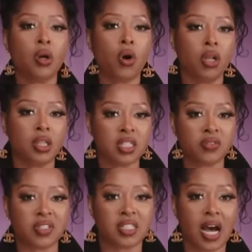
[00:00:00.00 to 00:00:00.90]
and
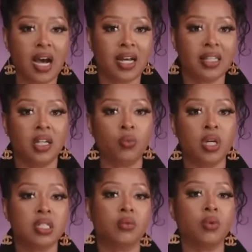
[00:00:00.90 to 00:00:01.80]
simultaneously
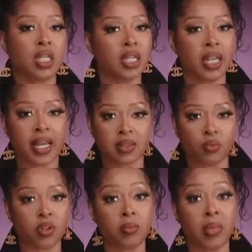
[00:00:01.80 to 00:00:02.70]
participated in
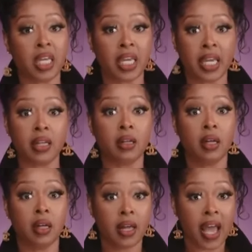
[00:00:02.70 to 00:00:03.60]
both sides of the
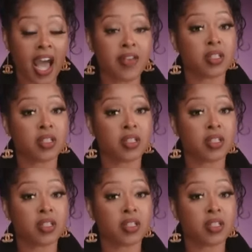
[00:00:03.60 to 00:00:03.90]
dispute.